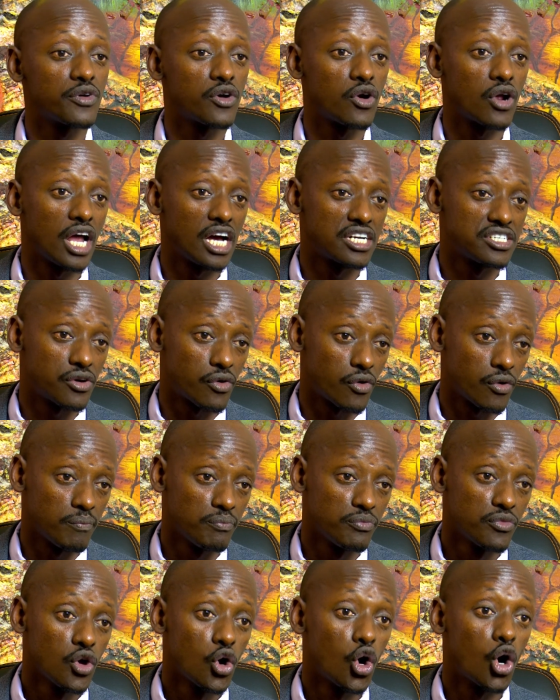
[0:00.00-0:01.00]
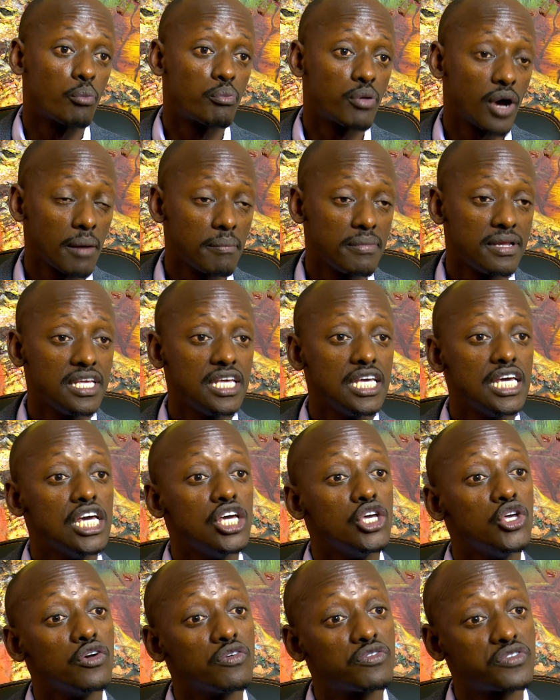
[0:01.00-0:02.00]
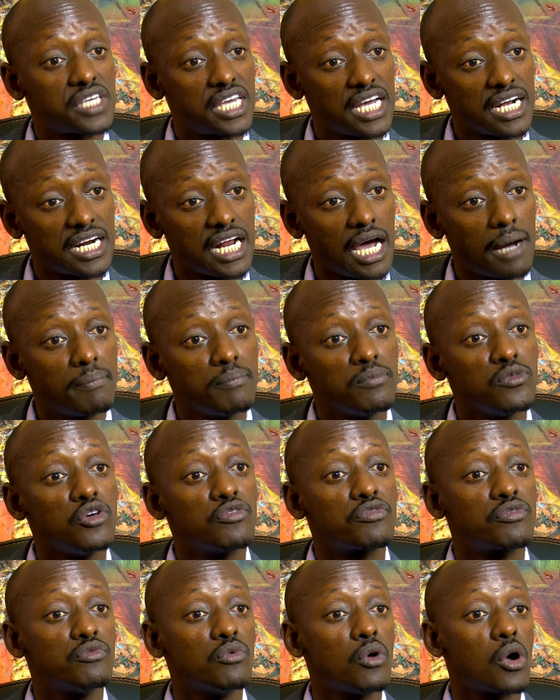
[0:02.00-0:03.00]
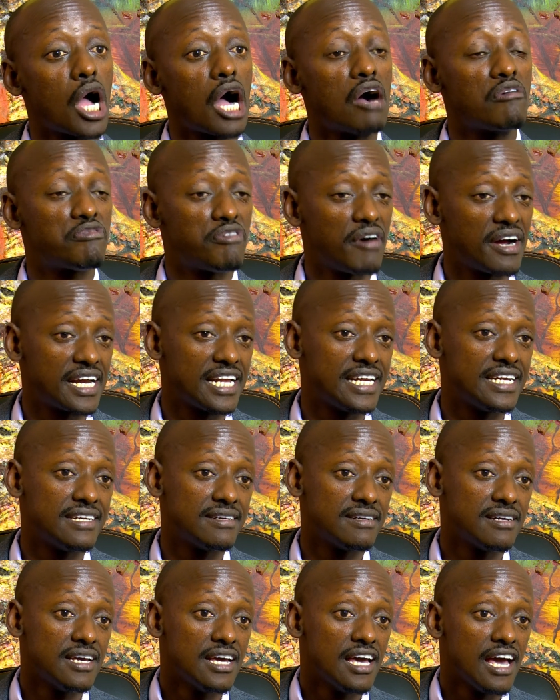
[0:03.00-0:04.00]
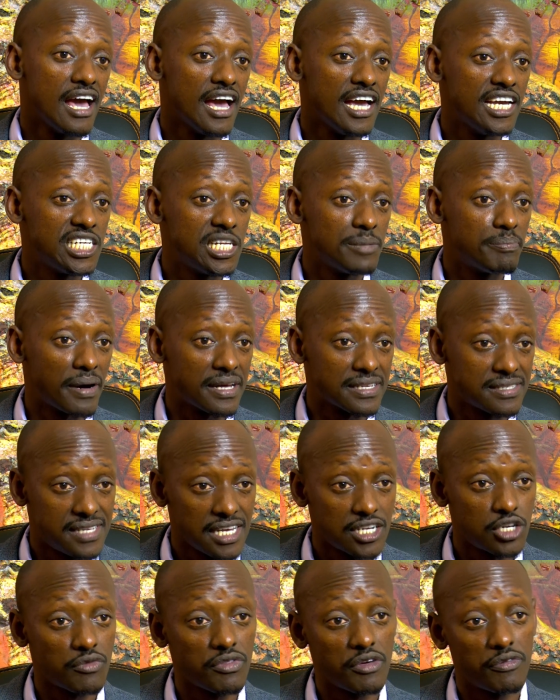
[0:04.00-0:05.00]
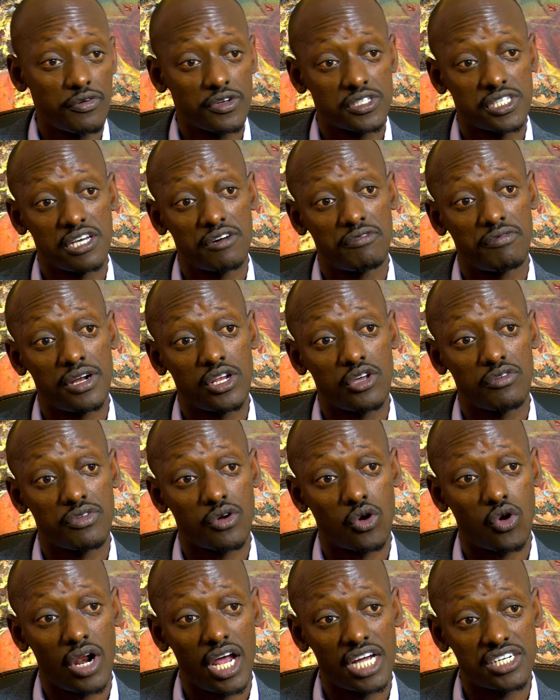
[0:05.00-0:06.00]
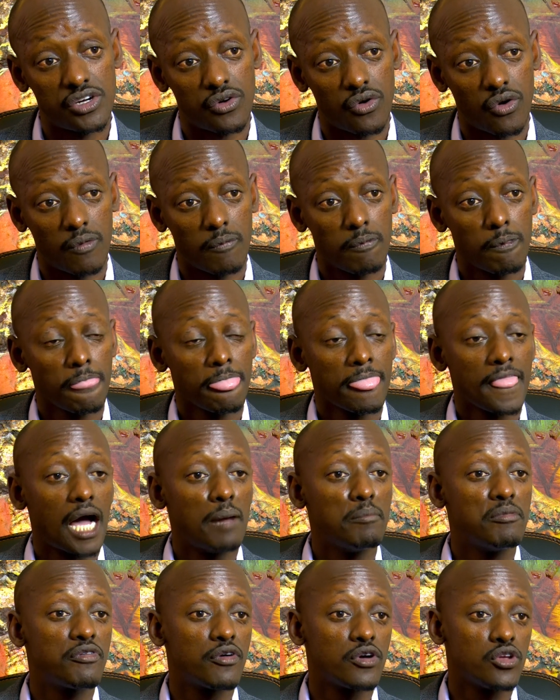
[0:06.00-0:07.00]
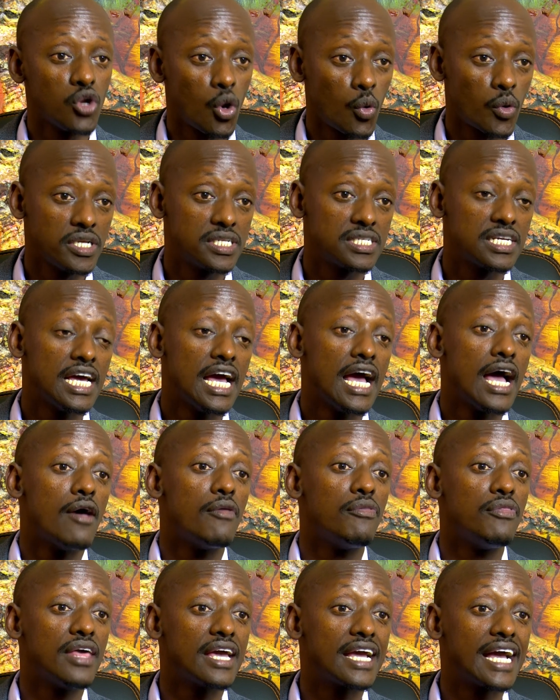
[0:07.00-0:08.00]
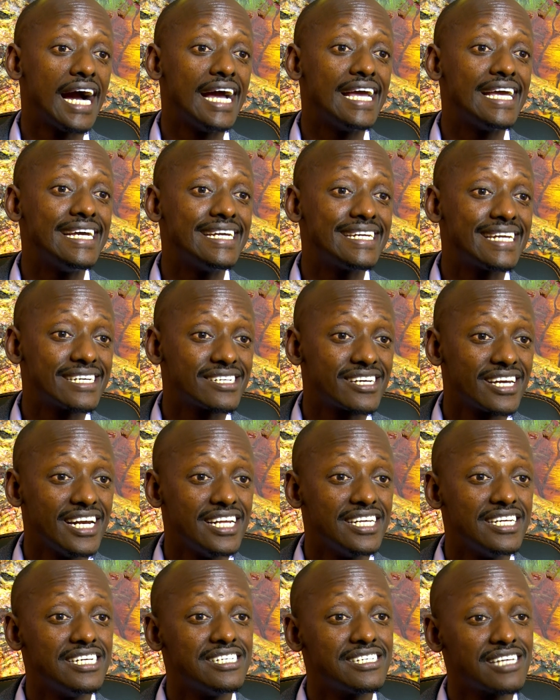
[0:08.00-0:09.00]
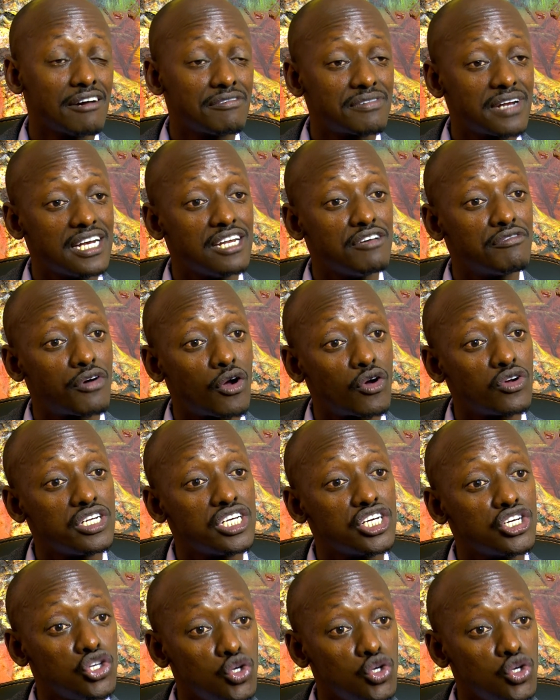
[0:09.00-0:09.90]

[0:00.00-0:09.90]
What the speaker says: for collateral. Or probably you've scaled up, you've funded 80% of the first sale value of the collateral. And before you know it, the guy intentionally is after defrauding